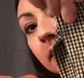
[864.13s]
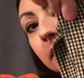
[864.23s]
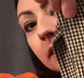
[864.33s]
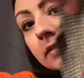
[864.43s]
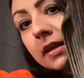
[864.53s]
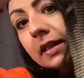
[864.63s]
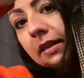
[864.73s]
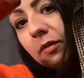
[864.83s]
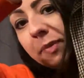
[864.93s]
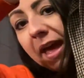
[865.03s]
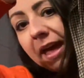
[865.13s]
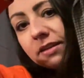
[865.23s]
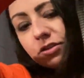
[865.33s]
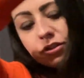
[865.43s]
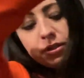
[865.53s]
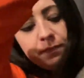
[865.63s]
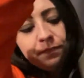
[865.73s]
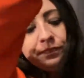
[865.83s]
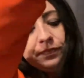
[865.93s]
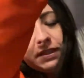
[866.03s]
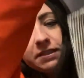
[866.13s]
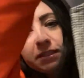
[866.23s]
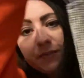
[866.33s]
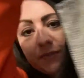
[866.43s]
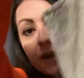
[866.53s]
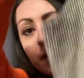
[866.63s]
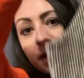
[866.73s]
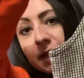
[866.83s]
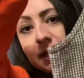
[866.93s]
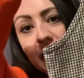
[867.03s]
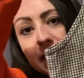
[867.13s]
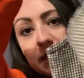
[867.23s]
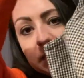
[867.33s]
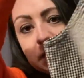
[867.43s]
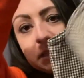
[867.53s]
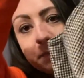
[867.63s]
and it's got that little patch. This is very 90s